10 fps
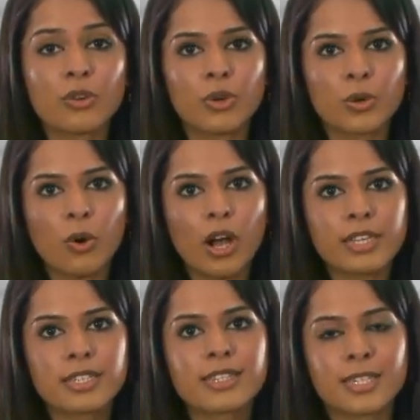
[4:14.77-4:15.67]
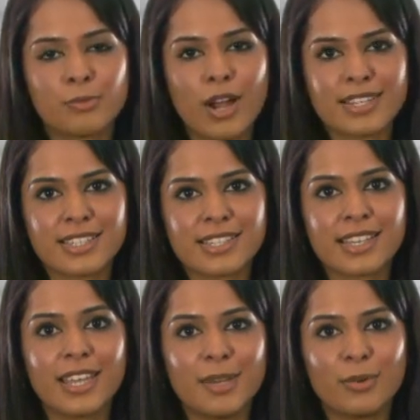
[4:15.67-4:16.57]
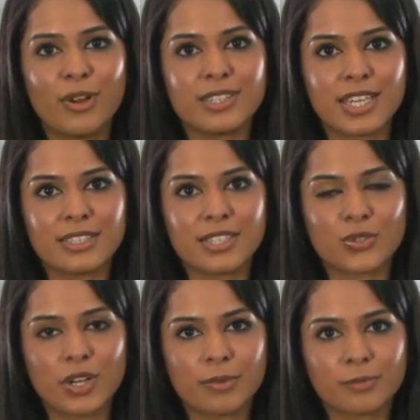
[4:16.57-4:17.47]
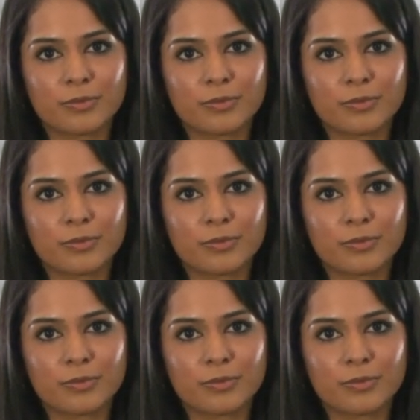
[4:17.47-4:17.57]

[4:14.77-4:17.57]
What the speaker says: required to practice implant dentistry.